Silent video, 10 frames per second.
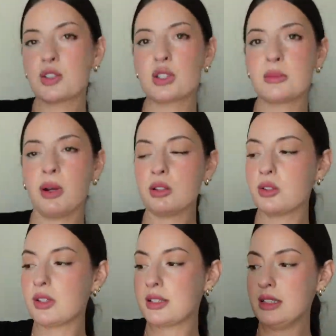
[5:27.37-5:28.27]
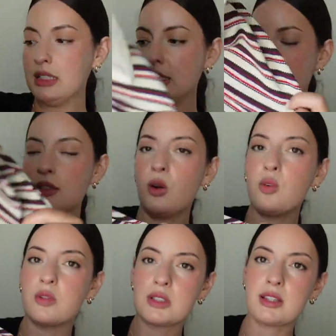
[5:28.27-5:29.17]
extra small, so this is
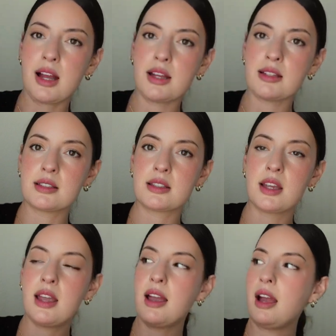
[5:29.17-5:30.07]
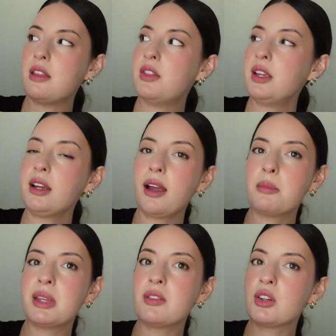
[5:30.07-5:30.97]
oversized. I think
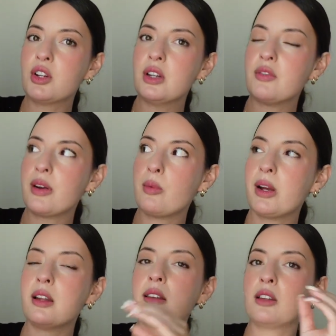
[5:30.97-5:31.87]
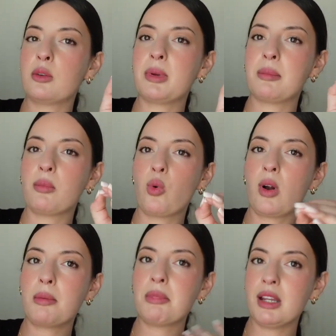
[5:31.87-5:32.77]
I'd be even good if I went a little bit
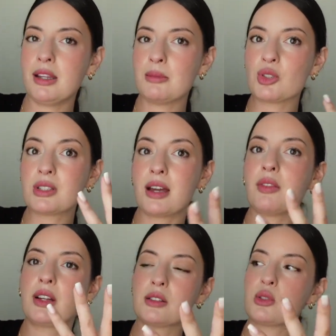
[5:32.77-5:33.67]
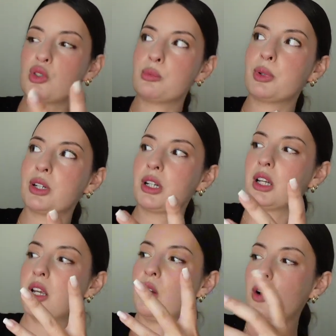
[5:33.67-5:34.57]
more medium just to have like a super
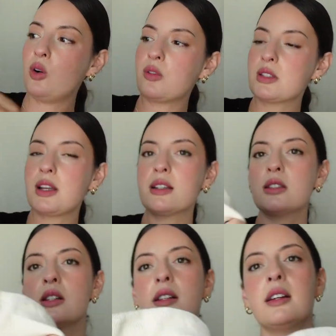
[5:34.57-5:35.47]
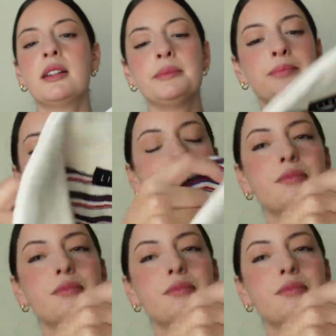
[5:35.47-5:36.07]
oversized look. Um,